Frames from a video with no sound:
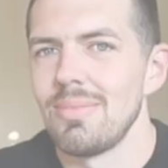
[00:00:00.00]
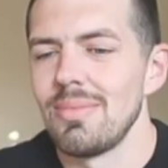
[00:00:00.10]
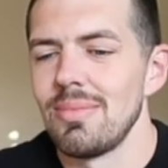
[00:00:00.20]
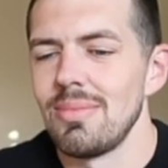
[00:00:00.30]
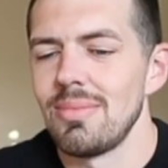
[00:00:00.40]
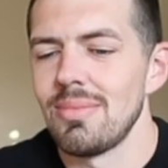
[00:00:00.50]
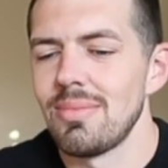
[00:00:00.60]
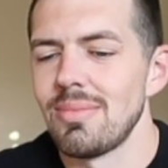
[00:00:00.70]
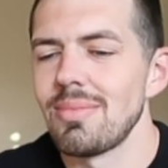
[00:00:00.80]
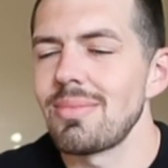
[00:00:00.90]

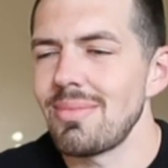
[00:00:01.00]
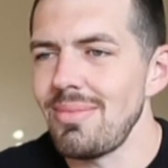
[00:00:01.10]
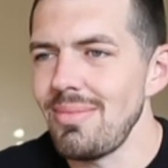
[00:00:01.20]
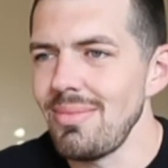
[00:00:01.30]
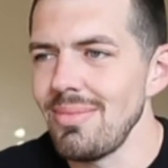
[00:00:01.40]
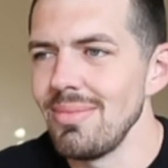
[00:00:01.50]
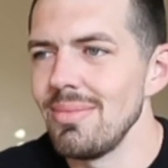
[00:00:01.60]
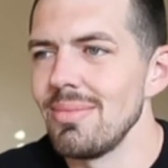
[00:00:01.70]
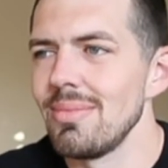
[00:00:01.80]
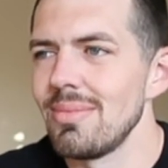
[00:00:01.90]

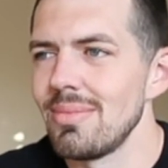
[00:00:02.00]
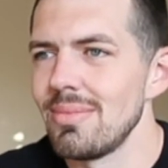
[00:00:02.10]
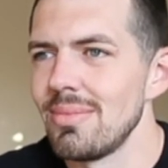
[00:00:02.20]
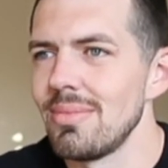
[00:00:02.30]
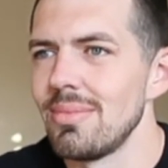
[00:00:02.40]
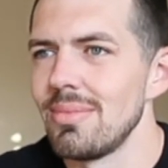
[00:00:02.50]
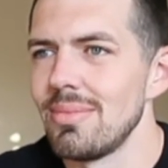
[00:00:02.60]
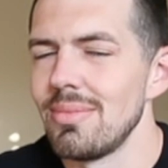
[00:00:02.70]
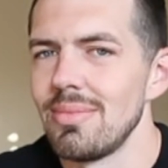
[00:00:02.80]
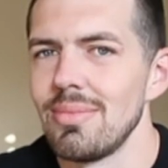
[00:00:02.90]

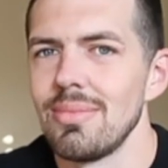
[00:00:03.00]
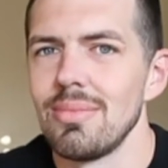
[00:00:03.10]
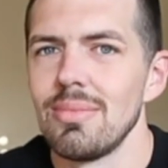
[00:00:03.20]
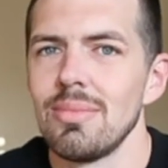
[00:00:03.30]
This person isn't speaking.